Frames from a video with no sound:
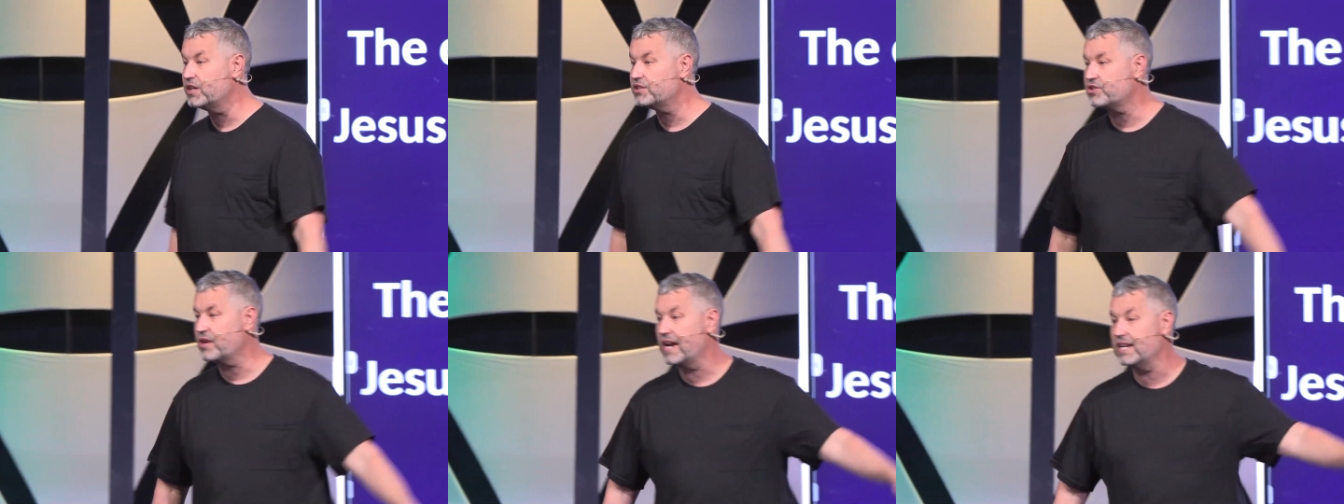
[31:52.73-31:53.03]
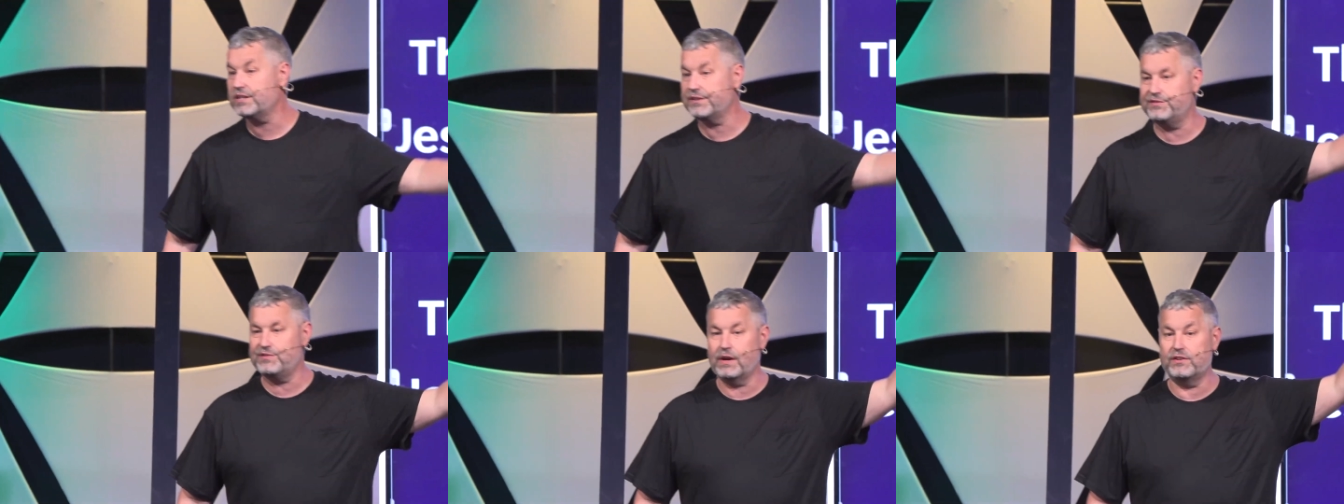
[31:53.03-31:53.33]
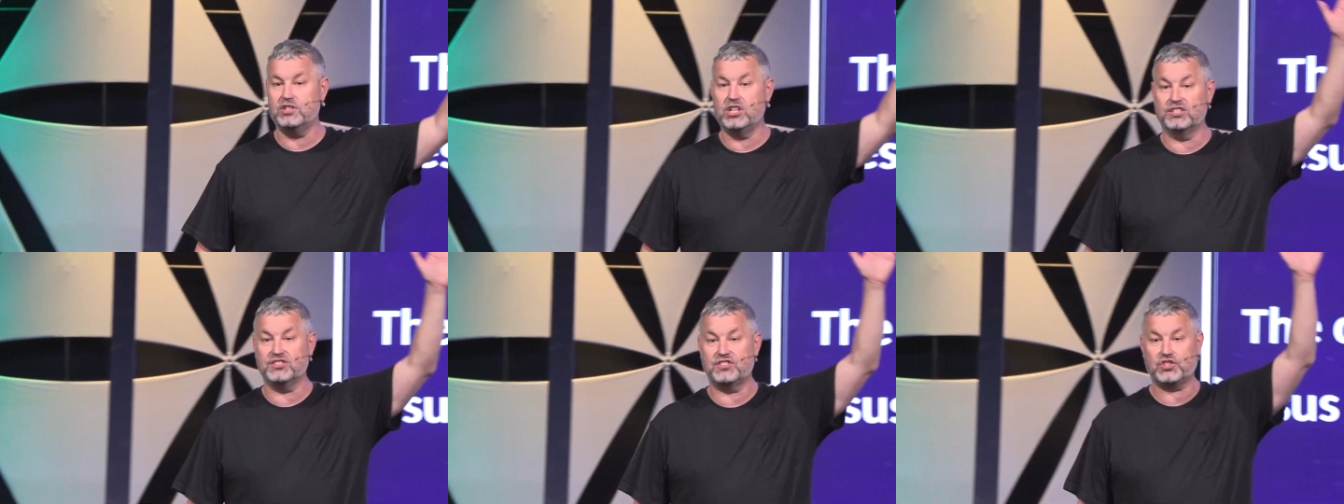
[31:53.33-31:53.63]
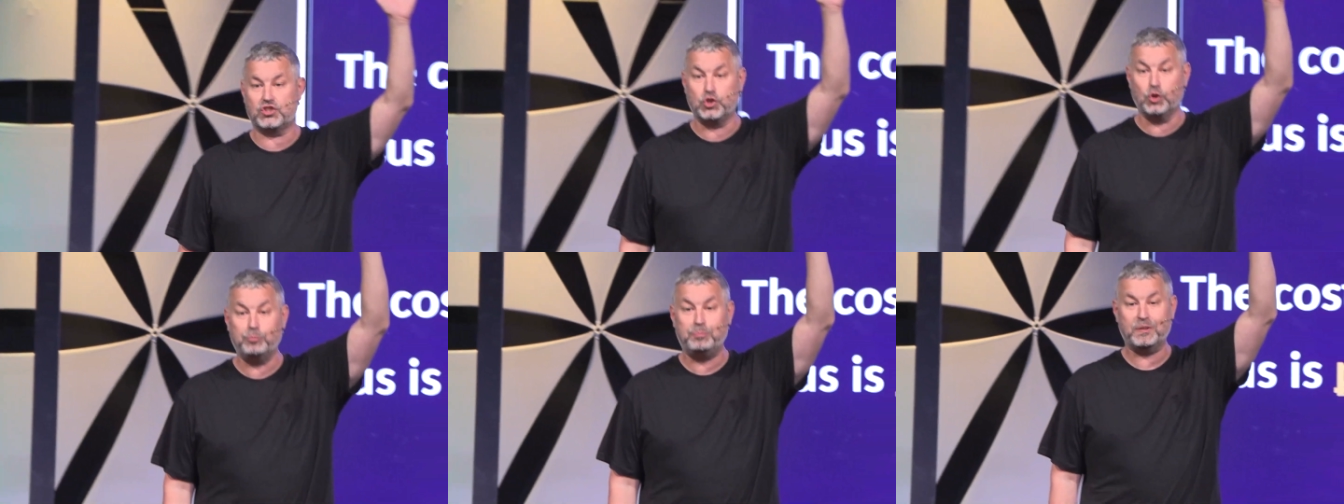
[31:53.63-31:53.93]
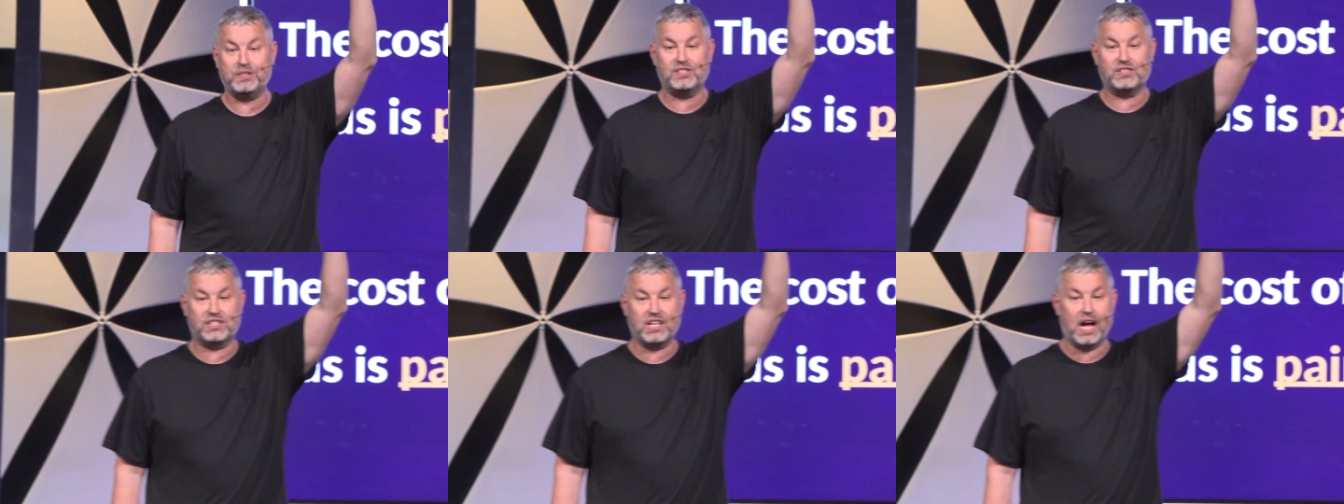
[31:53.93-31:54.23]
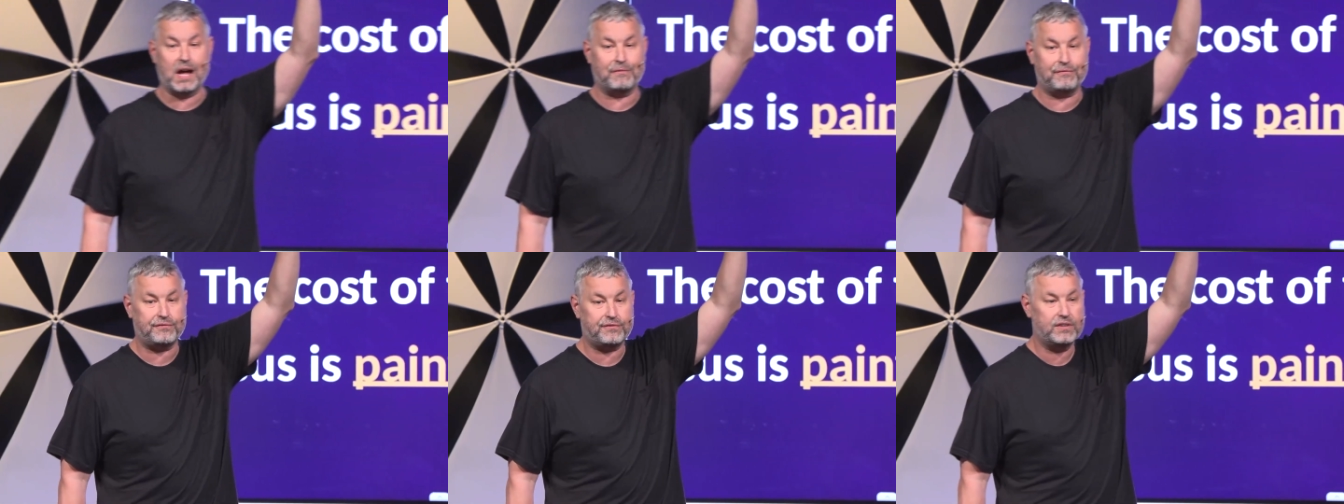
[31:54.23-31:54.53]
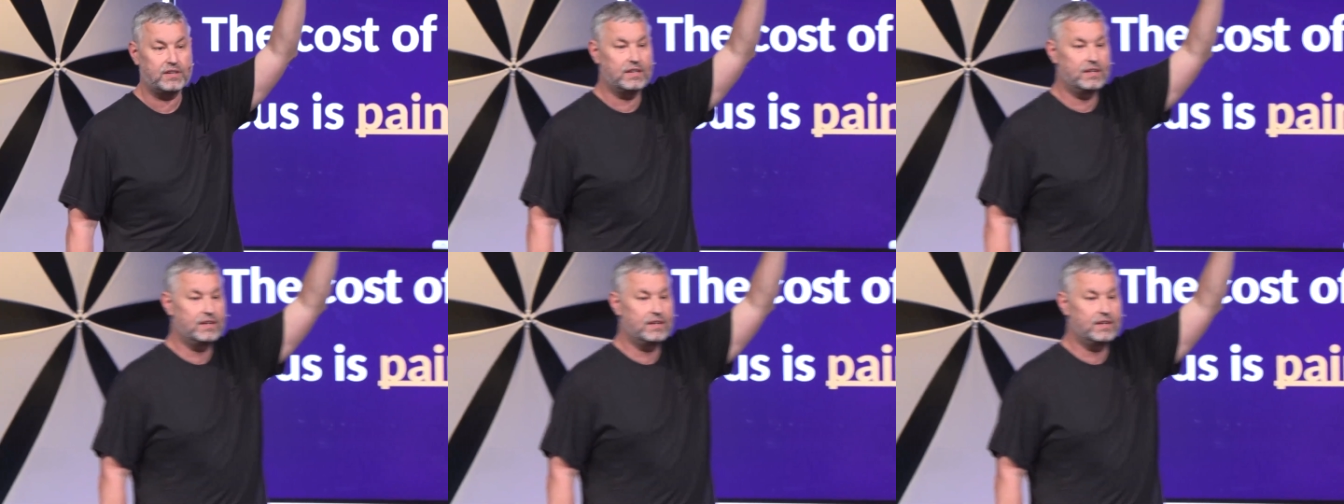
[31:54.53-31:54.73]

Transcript: Raise your hand if you've ever done stupid stuff.